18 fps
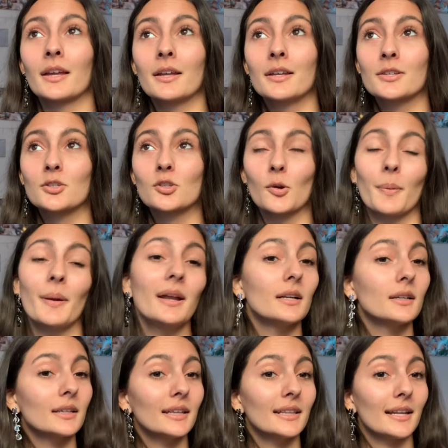so
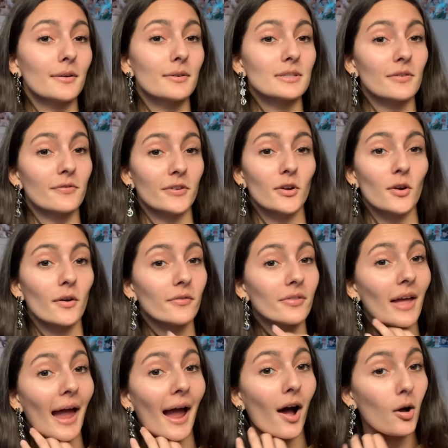apparently there was a few of
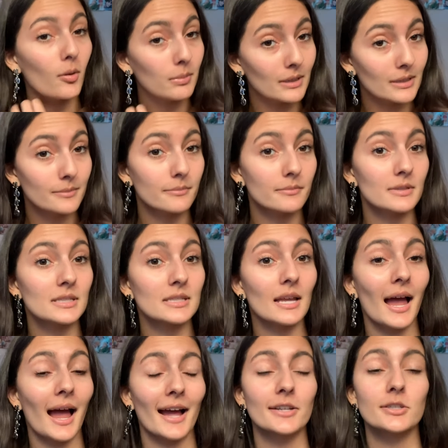the albums
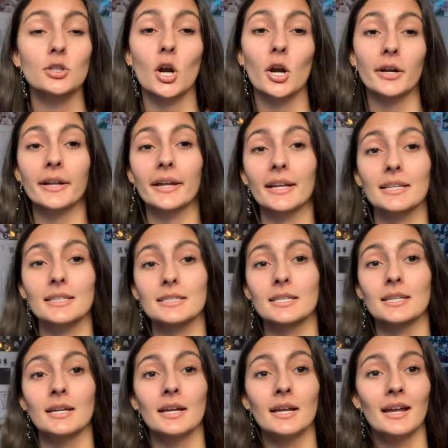at Target
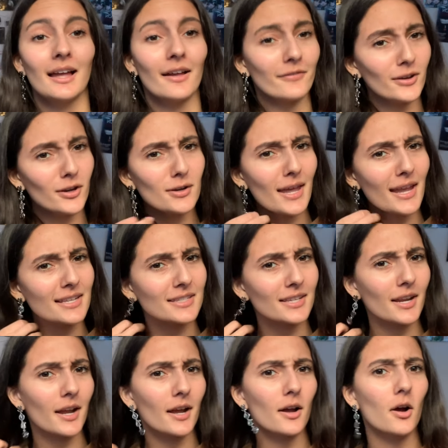a few days
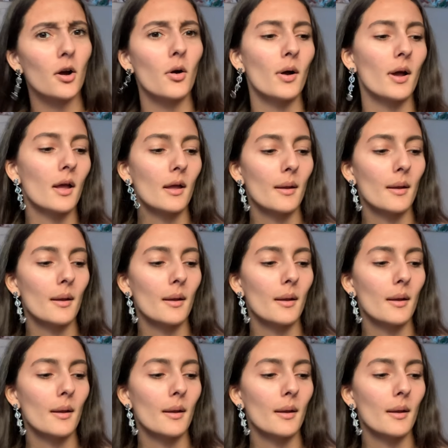ago,